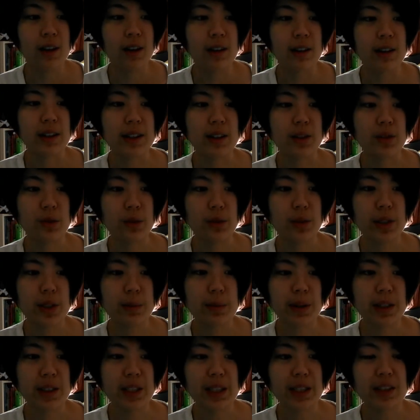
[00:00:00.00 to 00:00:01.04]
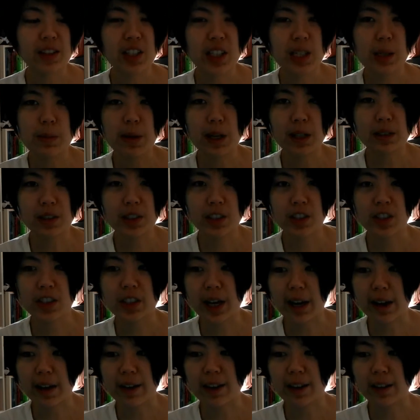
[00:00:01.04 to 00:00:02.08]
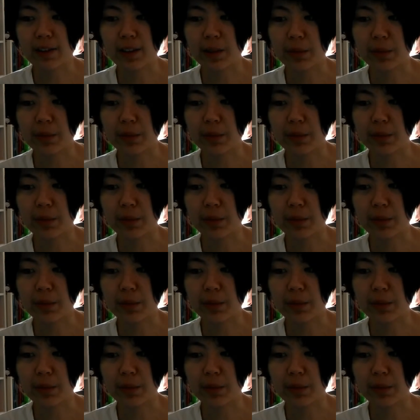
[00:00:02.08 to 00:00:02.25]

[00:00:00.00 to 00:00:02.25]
It's really about that deep understanding of